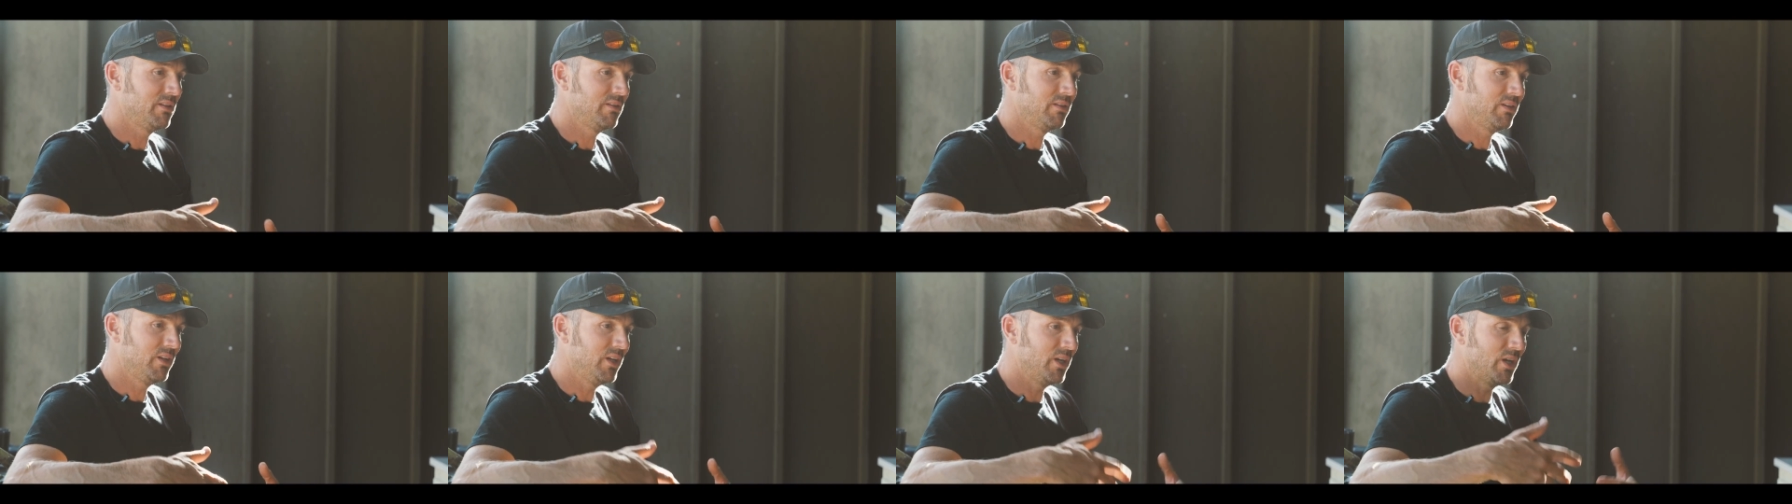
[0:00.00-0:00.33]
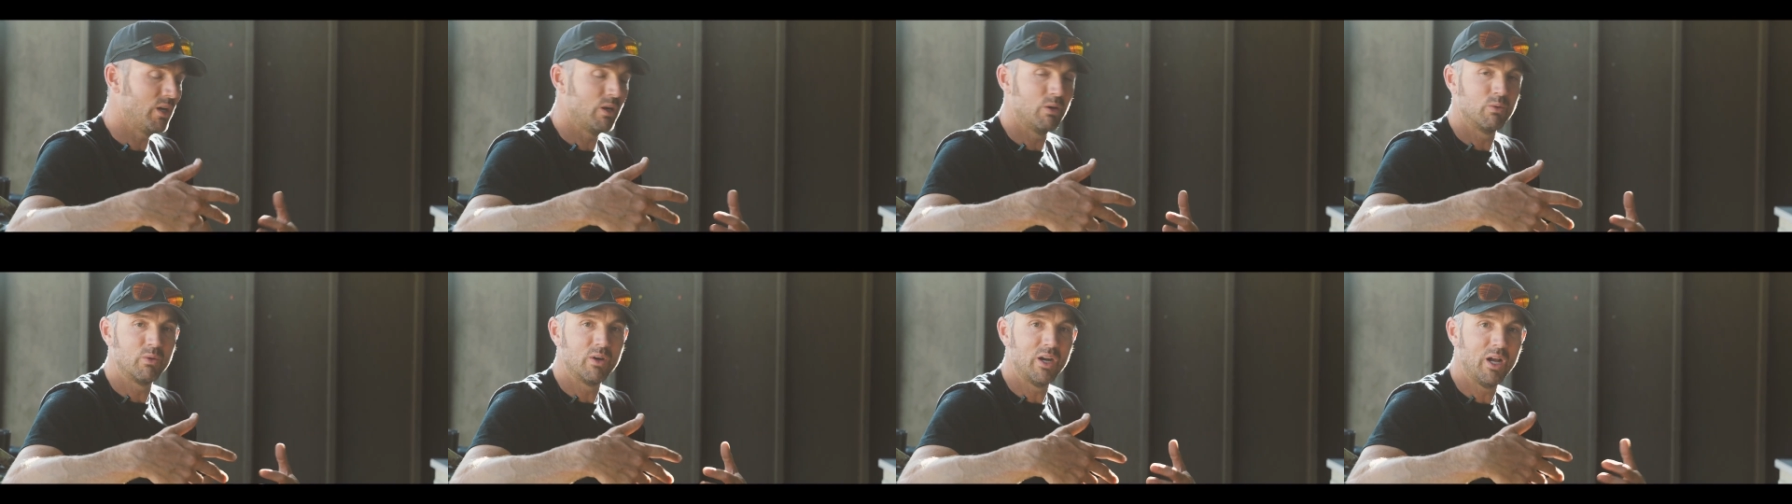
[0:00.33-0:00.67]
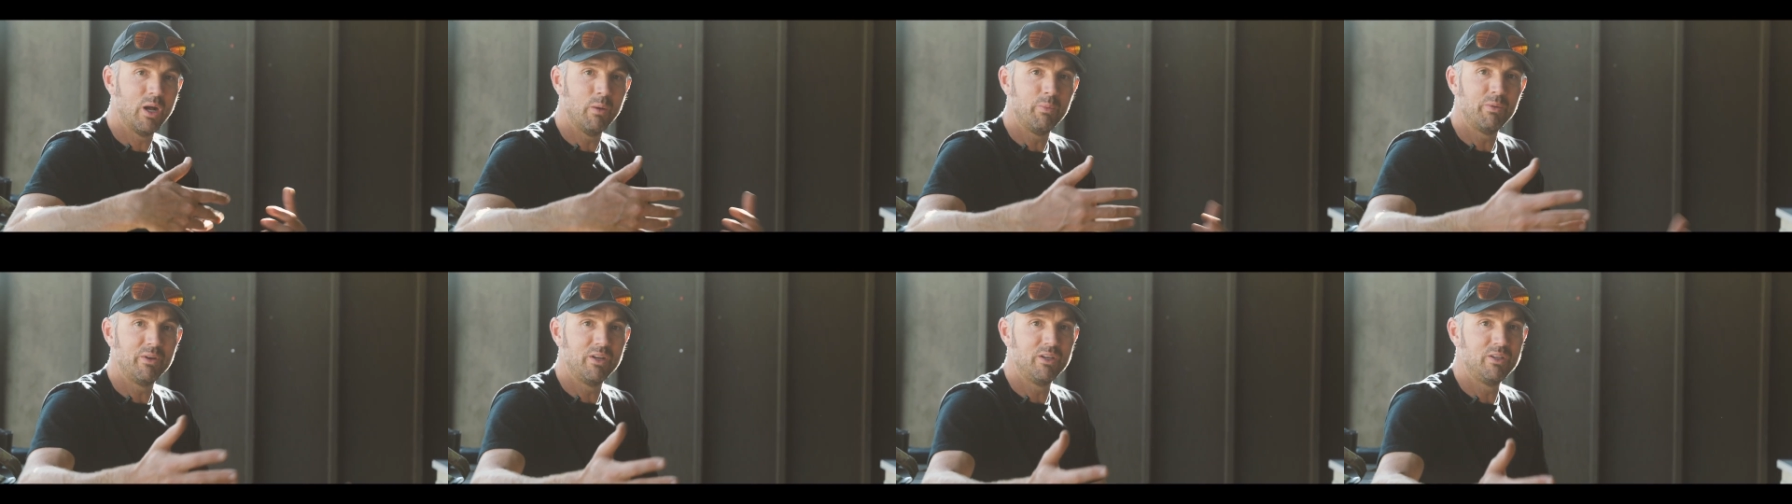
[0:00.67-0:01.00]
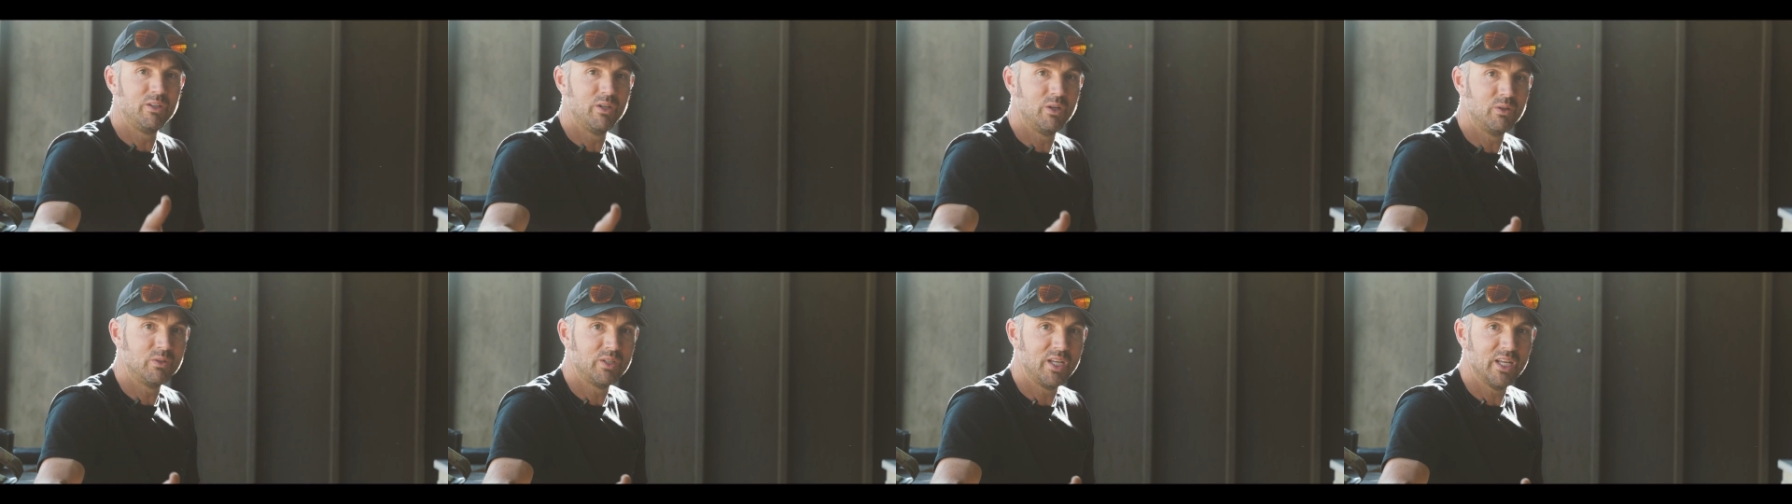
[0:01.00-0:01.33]
you know, we're helping a
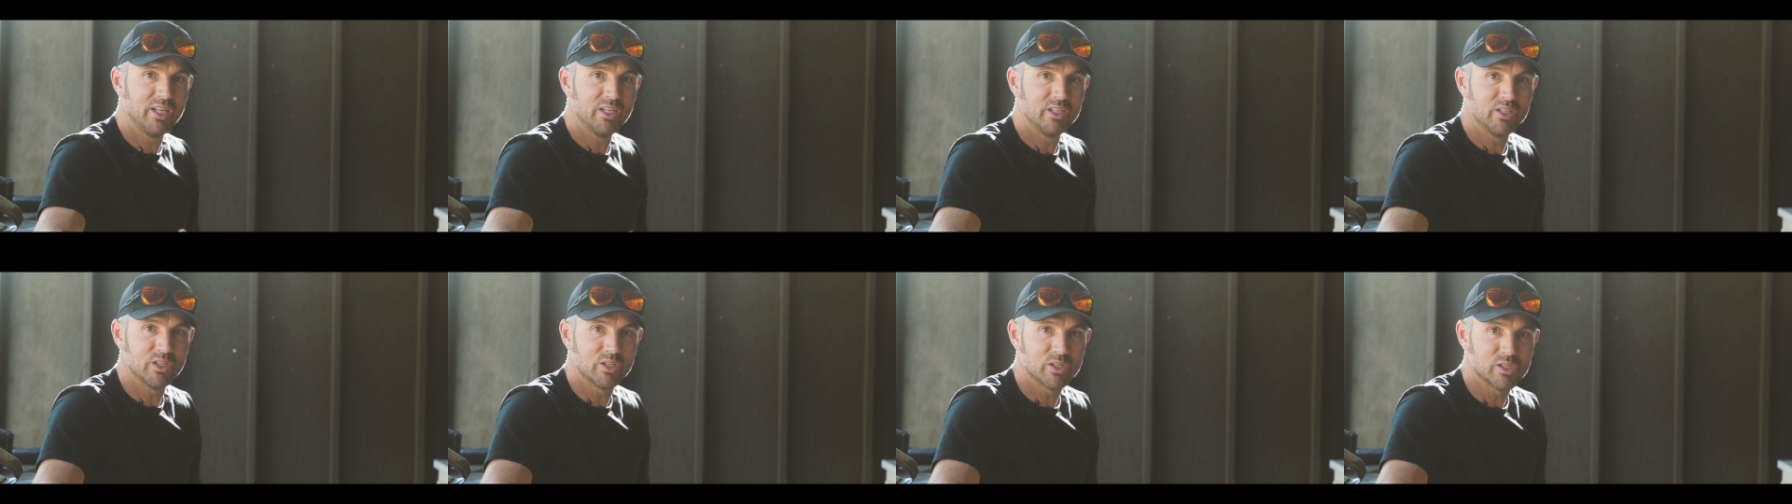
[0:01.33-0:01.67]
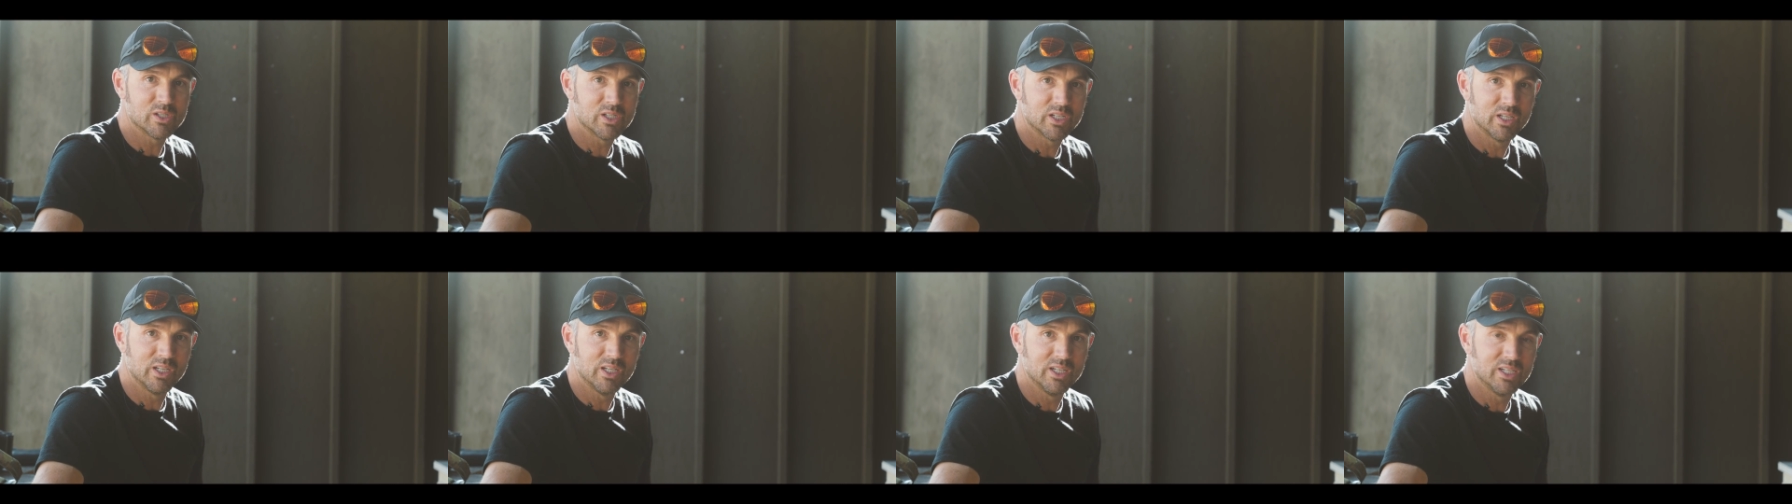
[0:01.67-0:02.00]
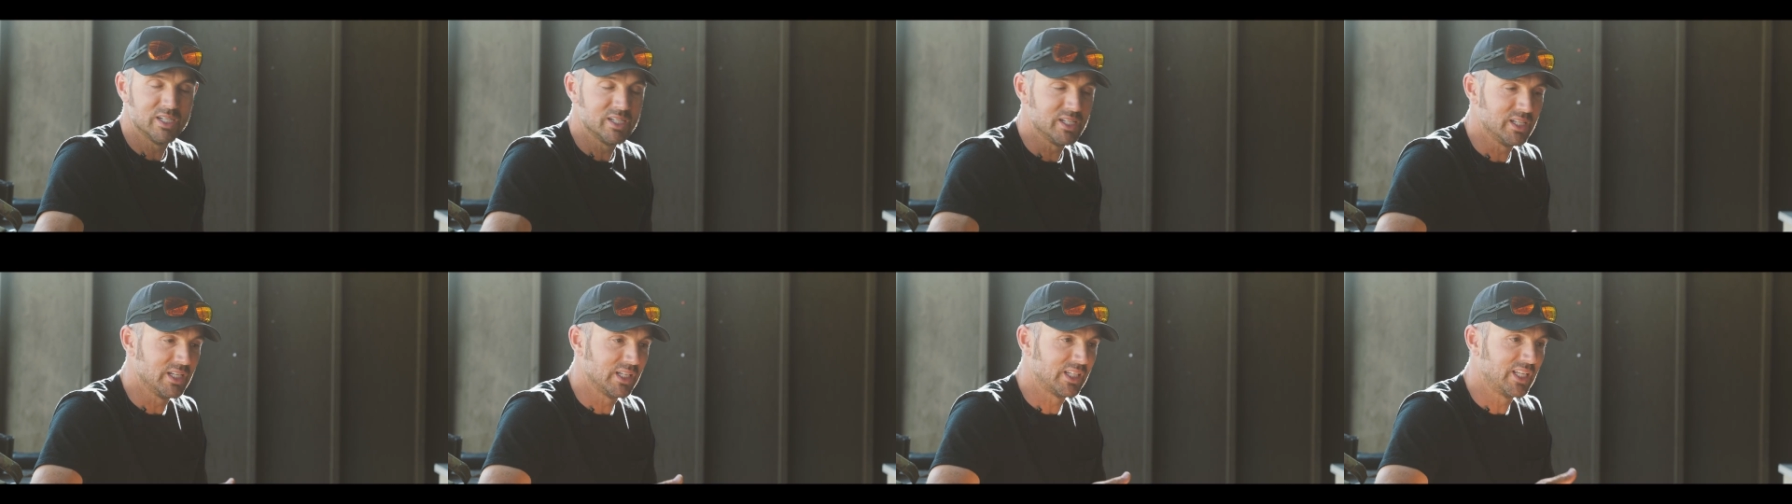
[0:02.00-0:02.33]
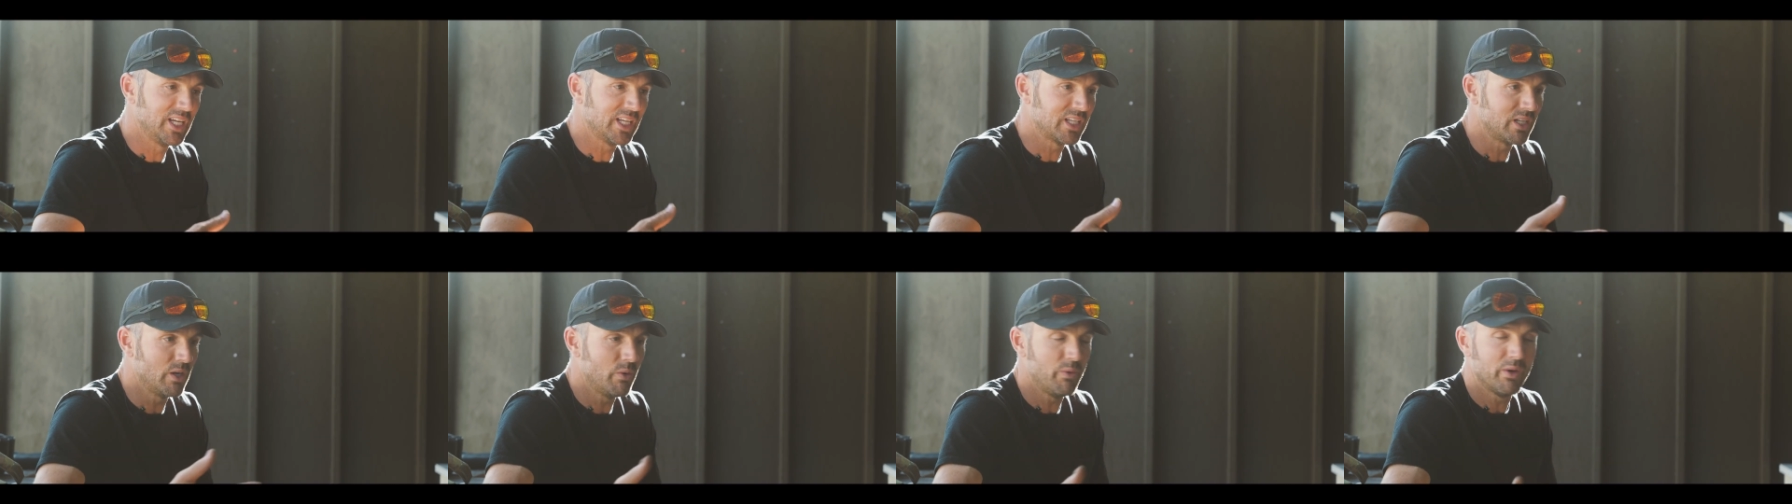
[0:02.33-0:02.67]
dude
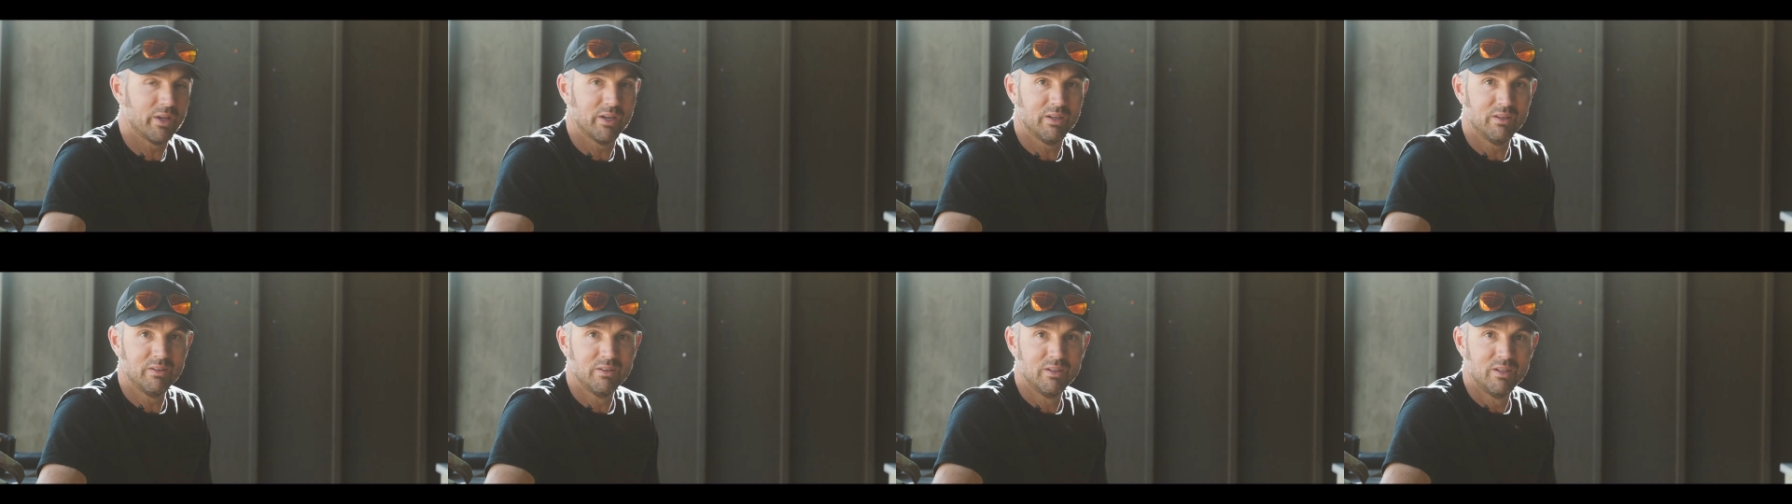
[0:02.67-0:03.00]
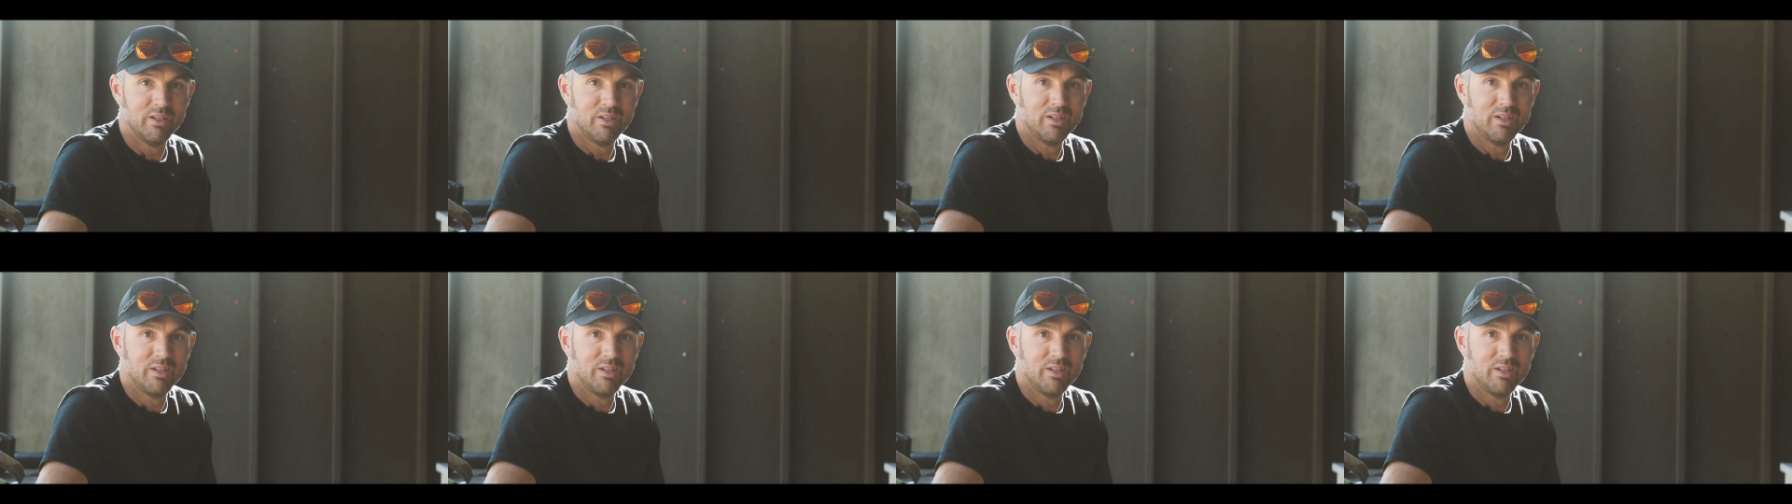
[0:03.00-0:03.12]
get going.